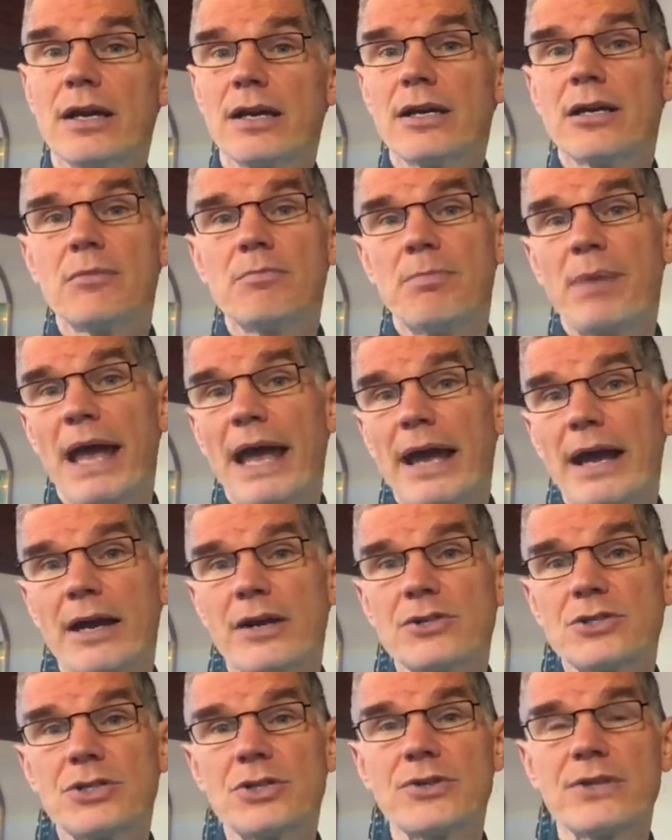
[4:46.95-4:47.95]

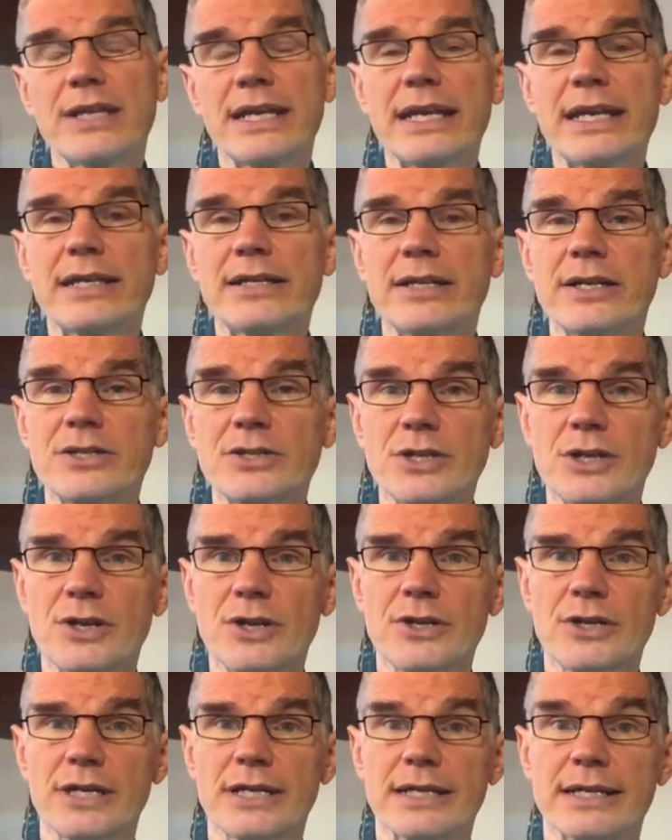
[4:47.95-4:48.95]
compared to an
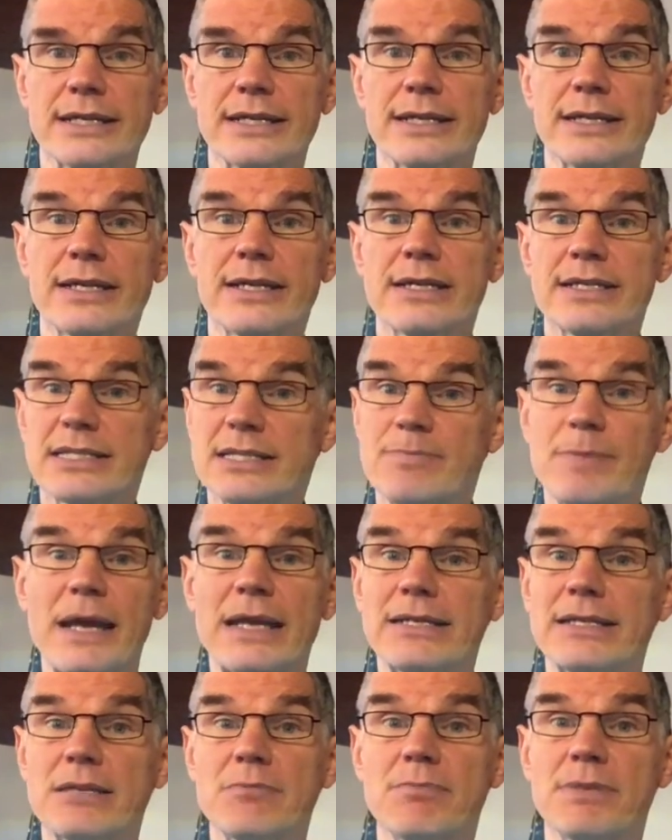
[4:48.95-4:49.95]
eternity
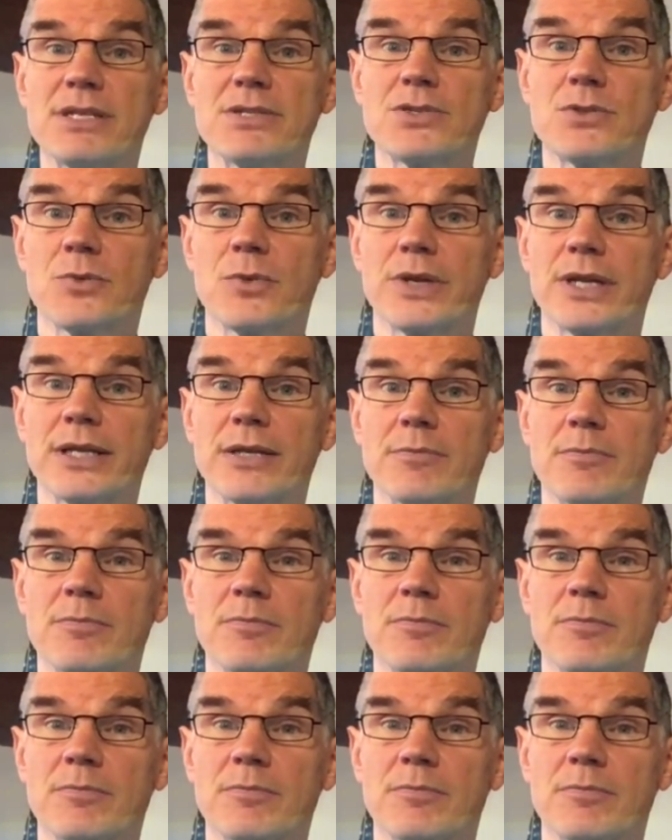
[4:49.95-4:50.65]
spent in misery.